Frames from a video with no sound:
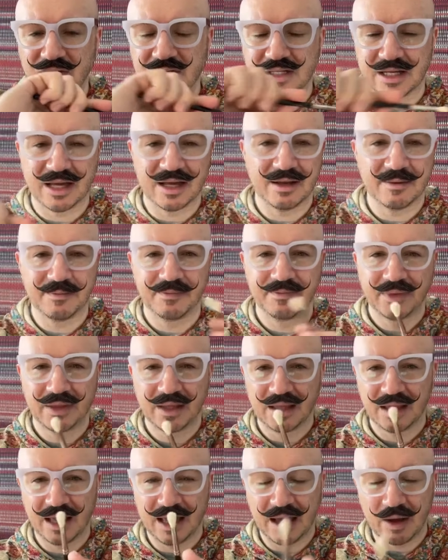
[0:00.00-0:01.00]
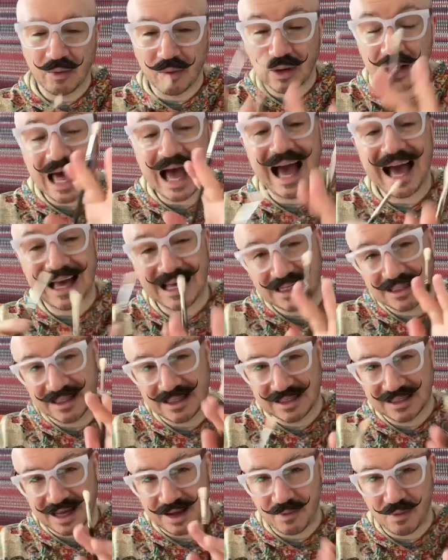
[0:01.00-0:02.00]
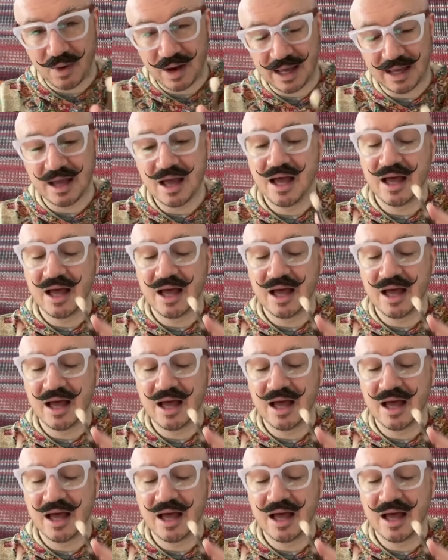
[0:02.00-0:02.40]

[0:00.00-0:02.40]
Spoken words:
it, it will act the same way.